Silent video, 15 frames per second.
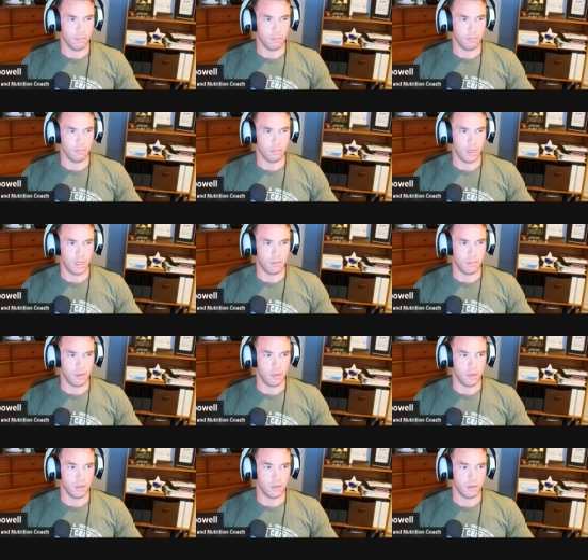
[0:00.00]

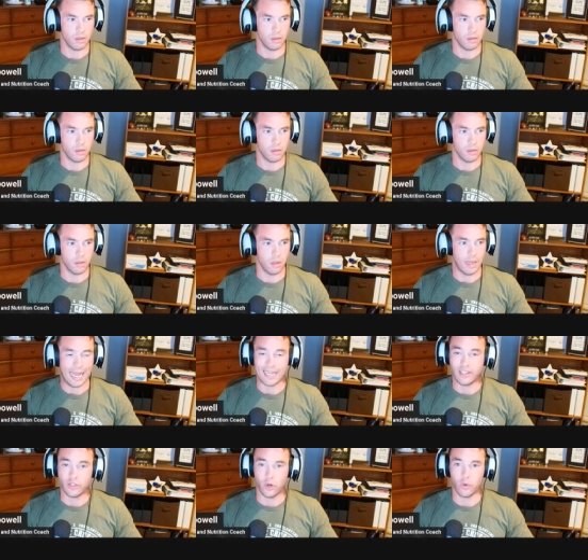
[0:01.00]
Maybe.
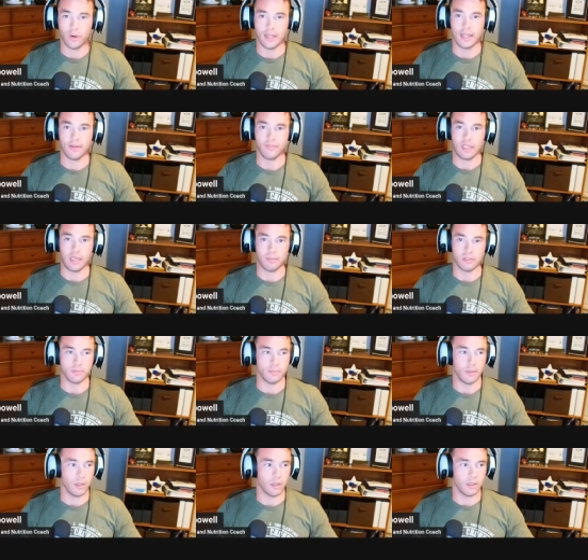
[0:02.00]
I don't have that much
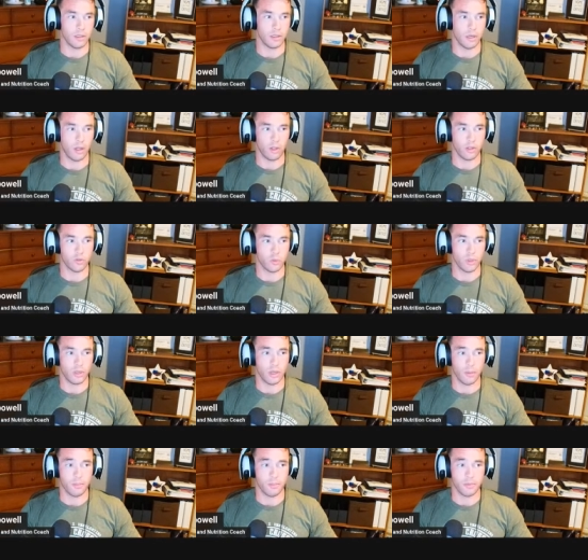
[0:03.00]
knowledge when it
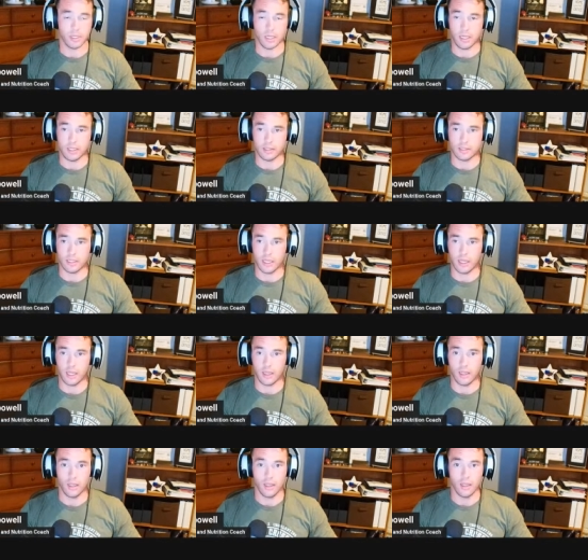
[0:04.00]
comes to Ace
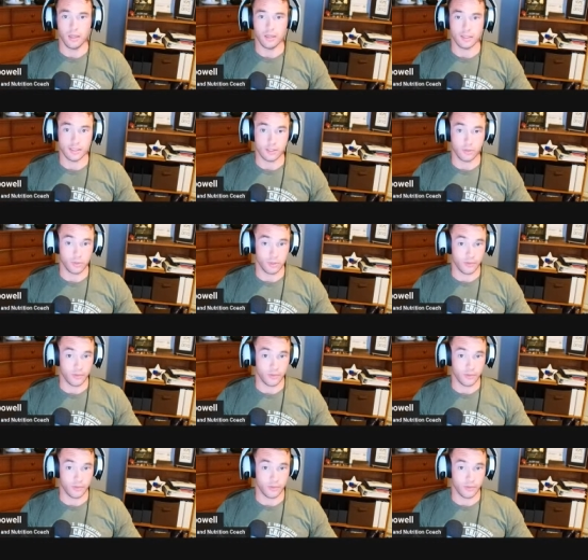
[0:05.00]
K because this was the